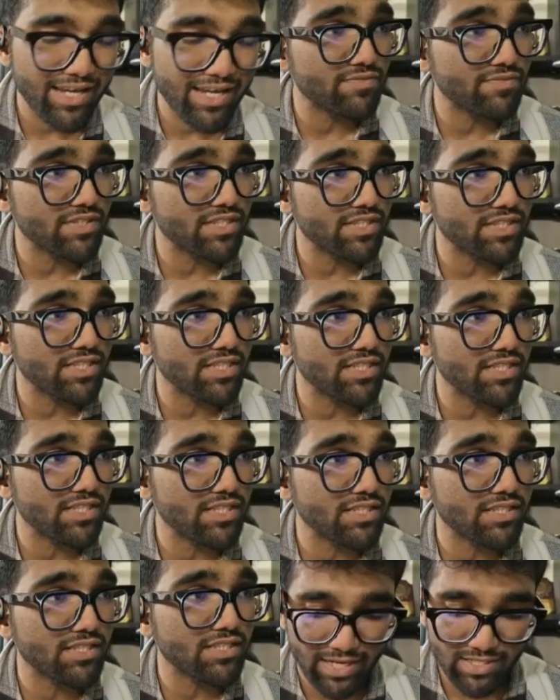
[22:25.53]
within
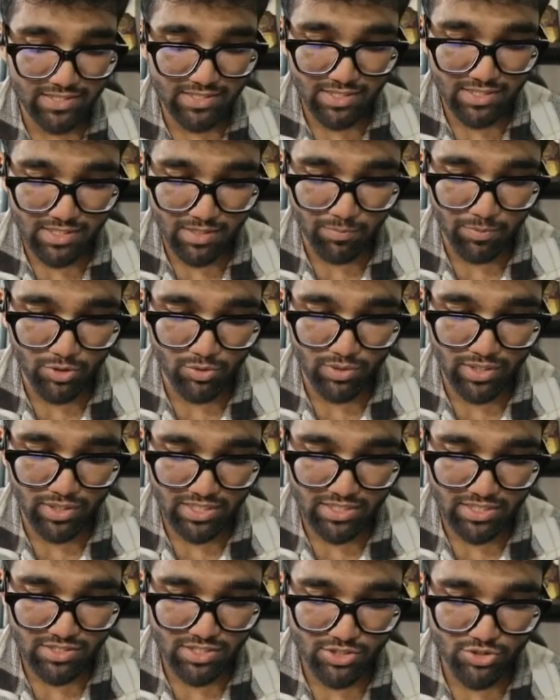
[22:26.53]
cutaneous and
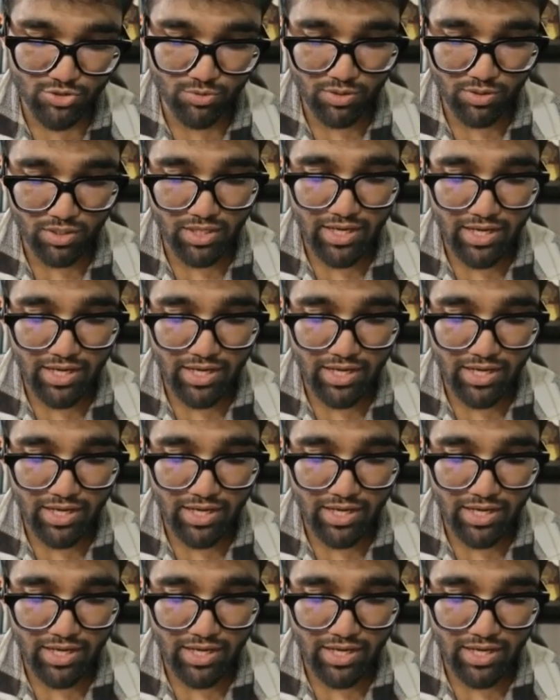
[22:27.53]
subcutaneous tissue.